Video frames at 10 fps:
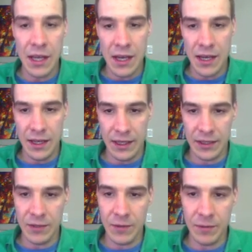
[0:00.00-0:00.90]

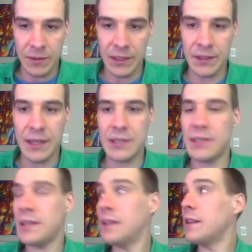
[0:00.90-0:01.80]
like 2 mole per liter
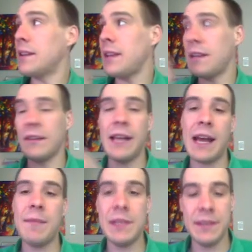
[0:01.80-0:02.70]
HCl, in a
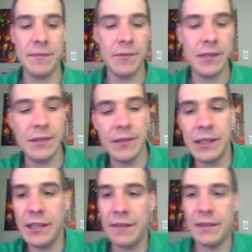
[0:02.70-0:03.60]
lab at some point in
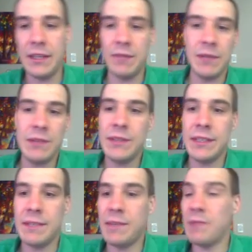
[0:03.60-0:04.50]
grade 11, and you were
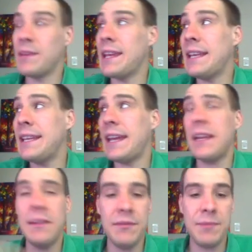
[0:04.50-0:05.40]
using something with a
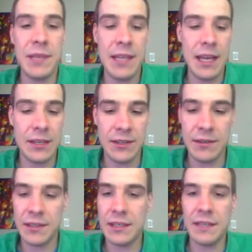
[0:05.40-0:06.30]
negative pH,
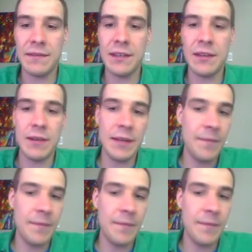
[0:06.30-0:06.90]
and you didn't even know it.